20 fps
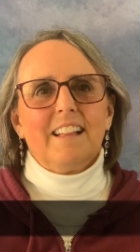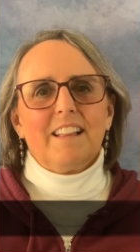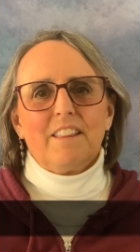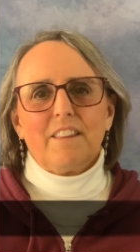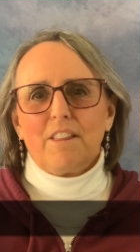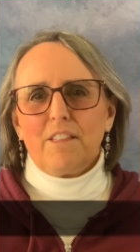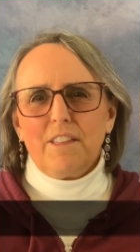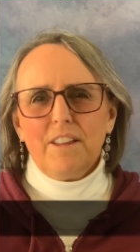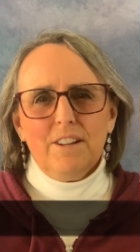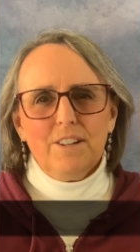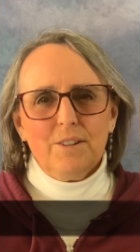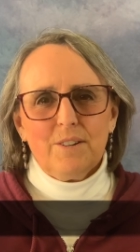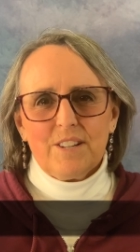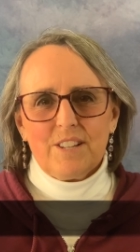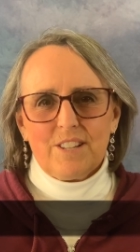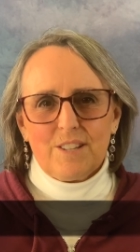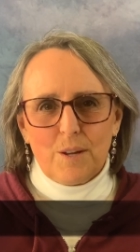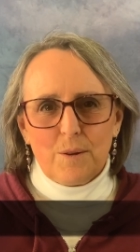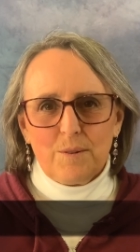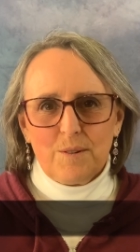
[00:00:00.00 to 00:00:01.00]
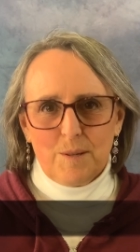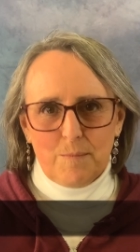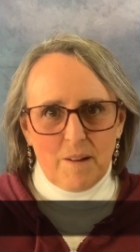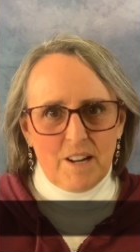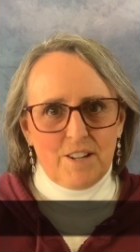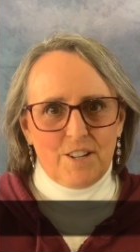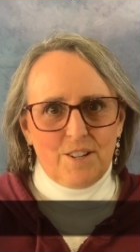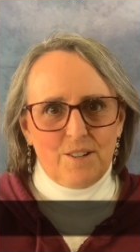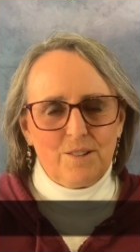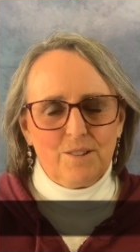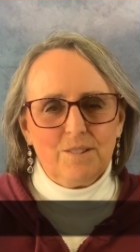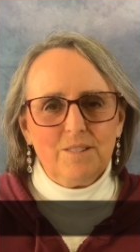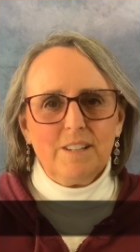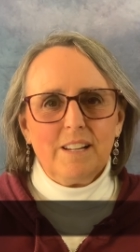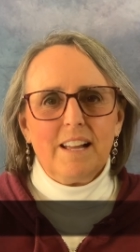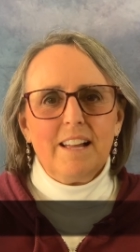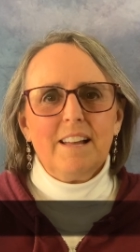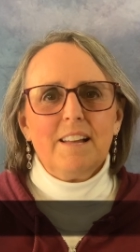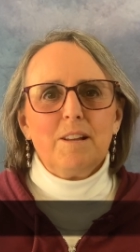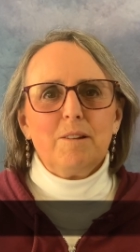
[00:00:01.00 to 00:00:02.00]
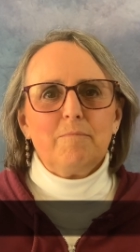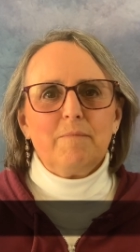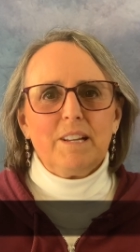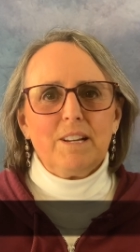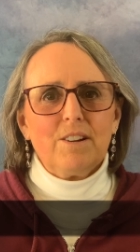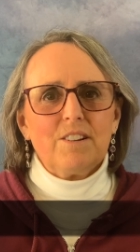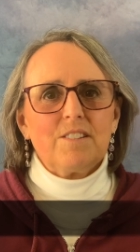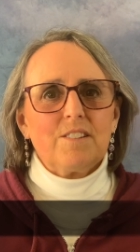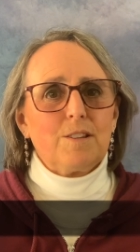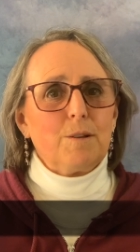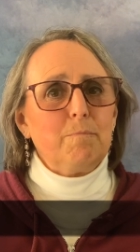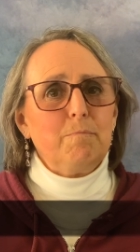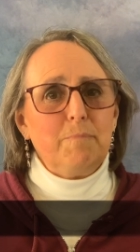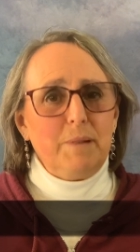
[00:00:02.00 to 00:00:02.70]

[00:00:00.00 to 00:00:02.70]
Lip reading: The theatre is so special because the